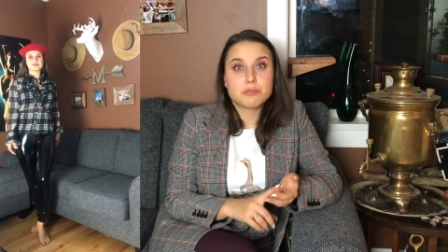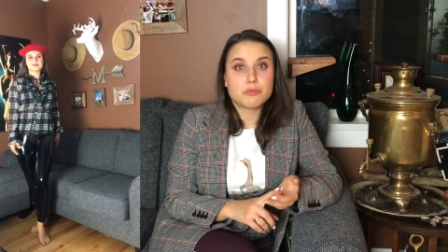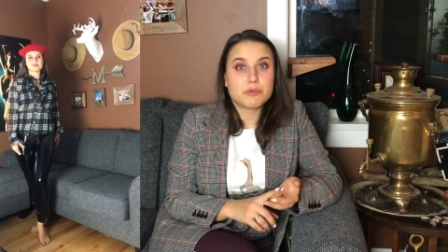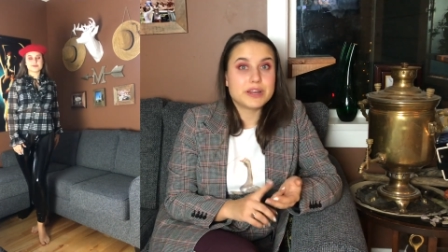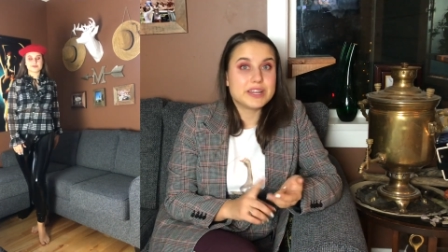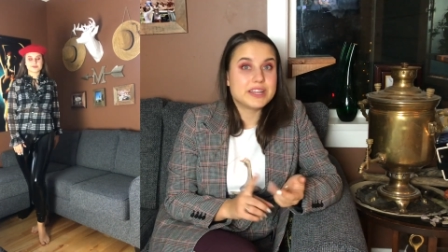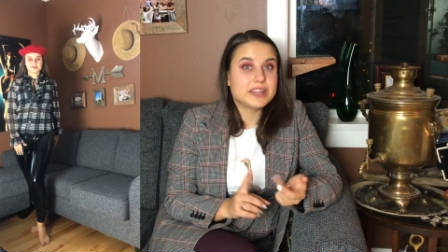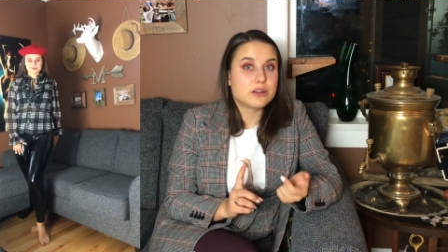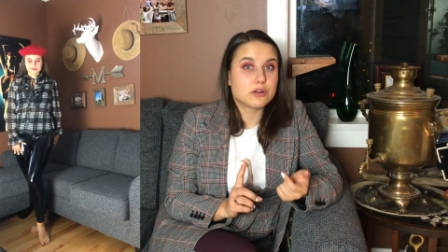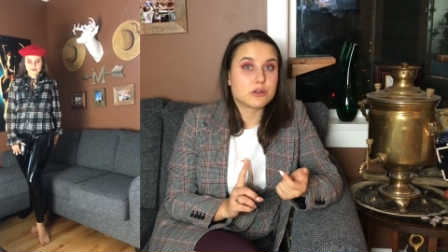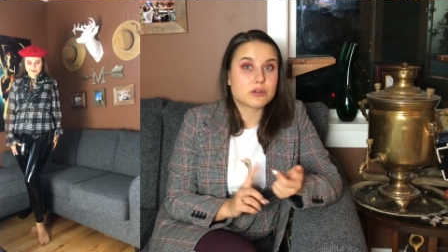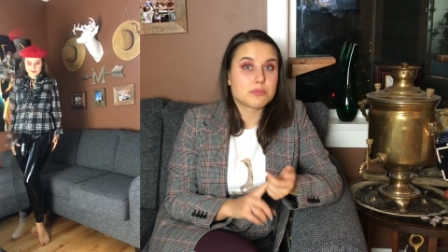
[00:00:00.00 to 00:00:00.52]

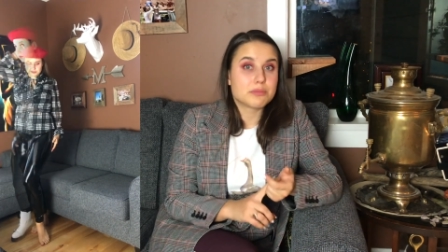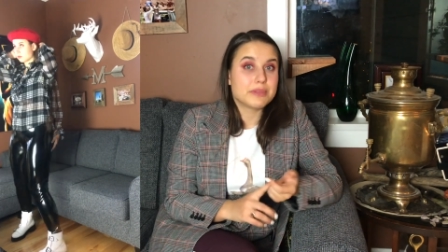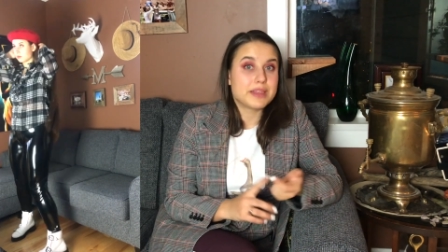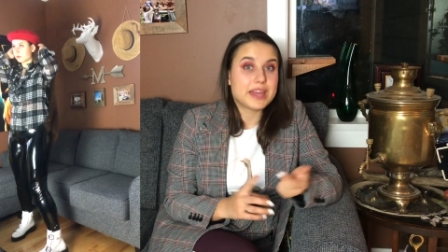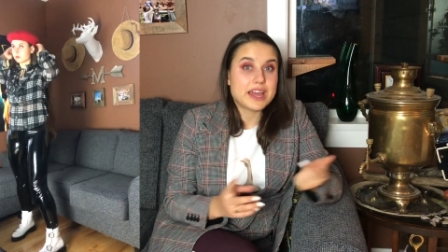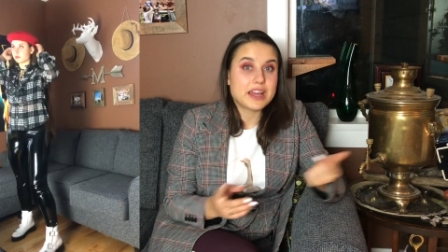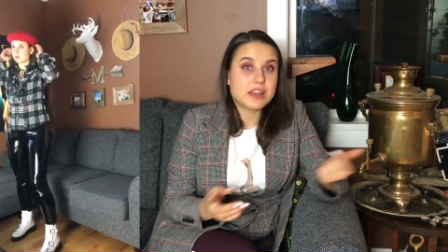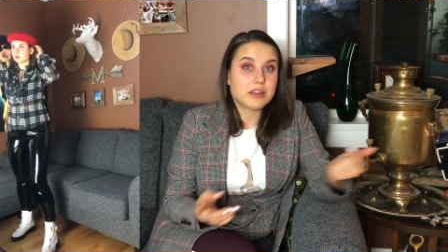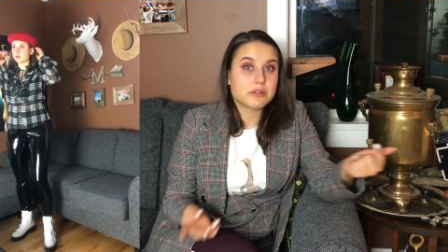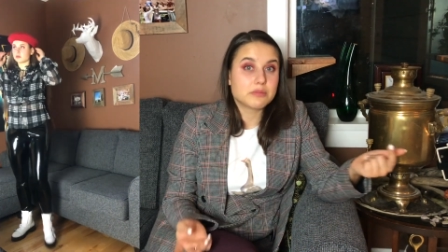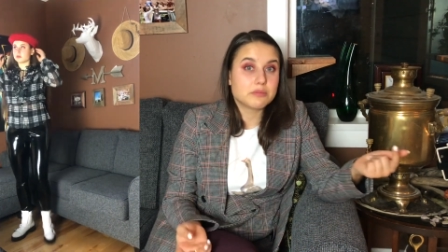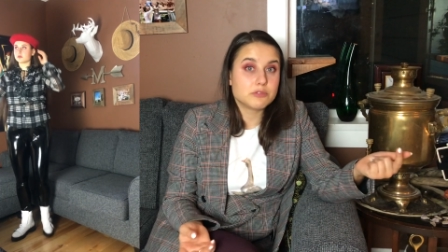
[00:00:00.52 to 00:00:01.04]
white, or
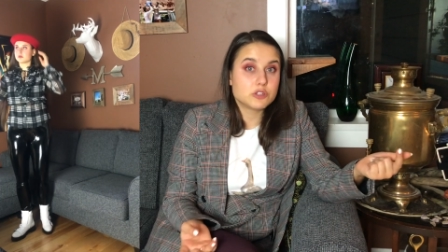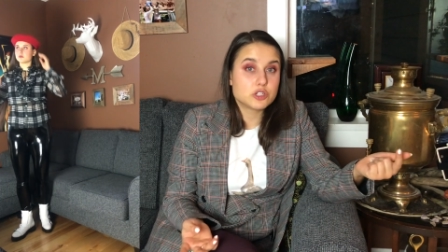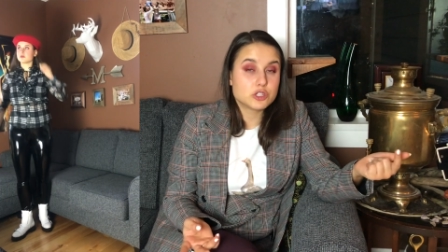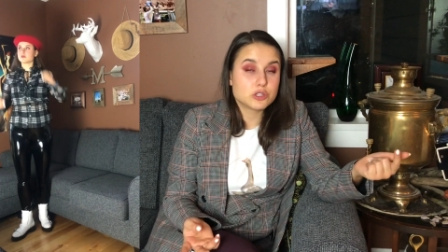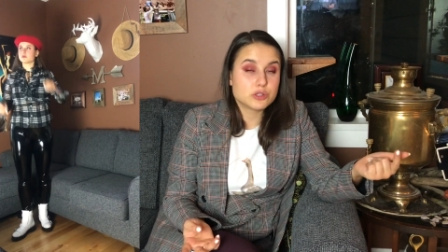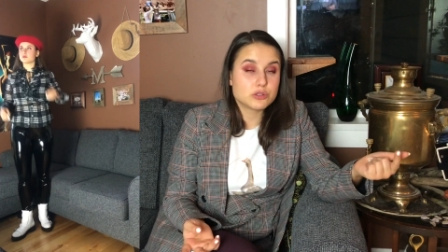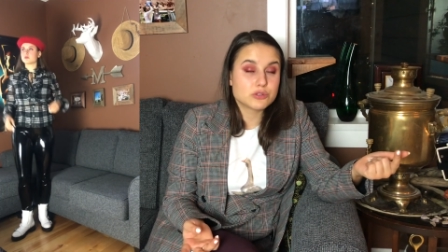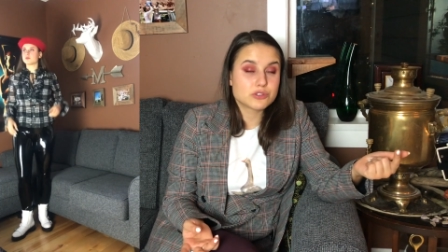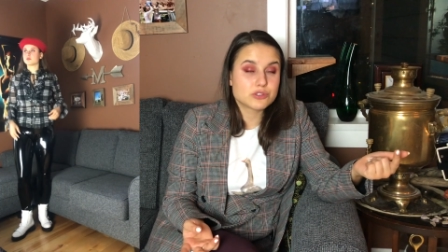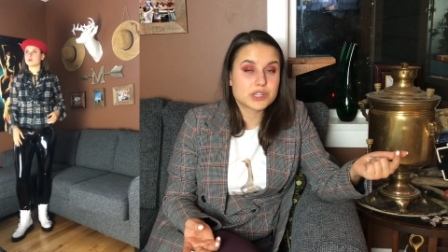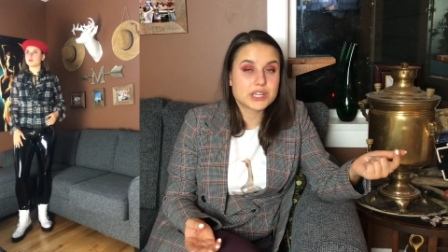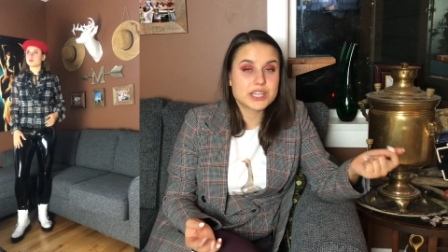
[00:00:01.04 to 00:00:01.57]
black
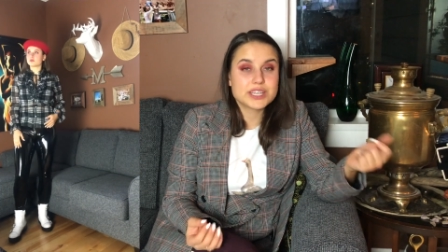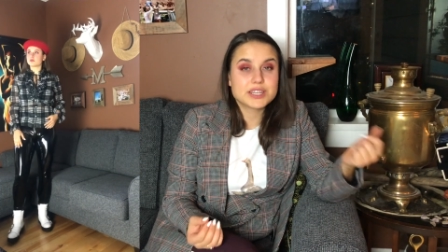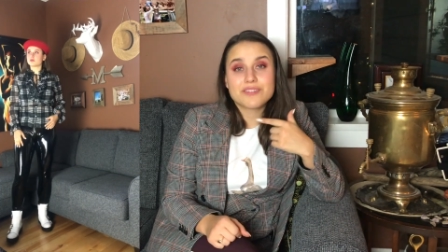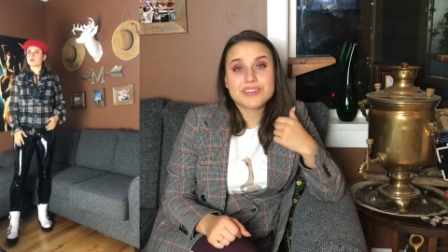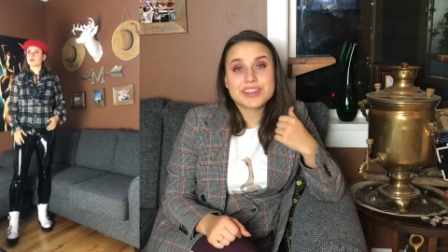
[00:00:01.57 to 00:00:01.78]
shoes, right?